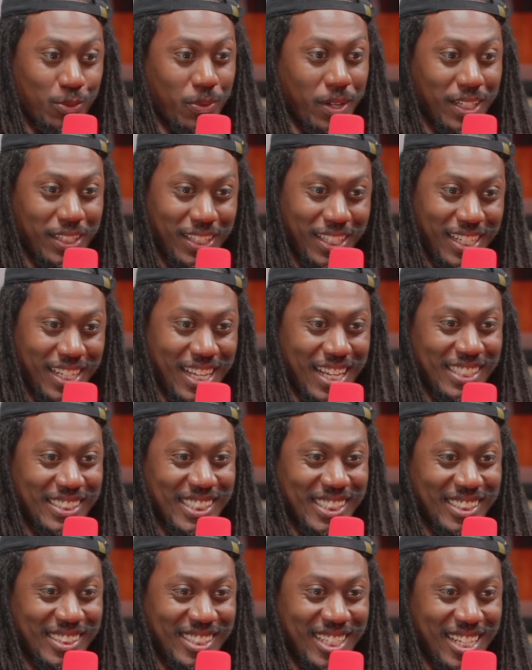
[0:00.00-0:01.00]
directly to
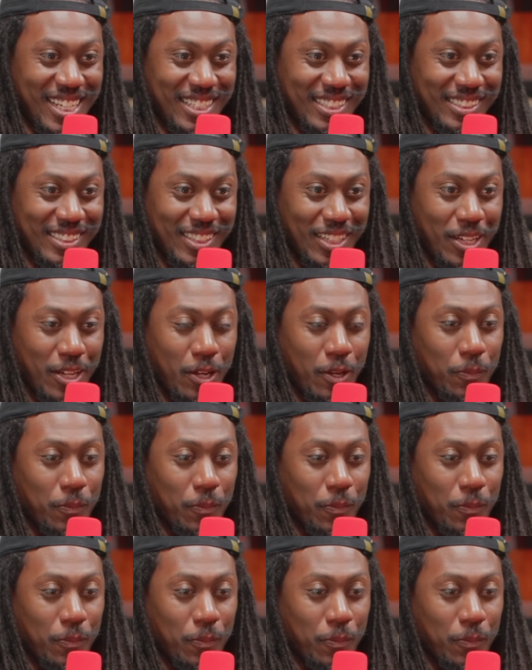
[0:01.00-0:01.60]
SSDs.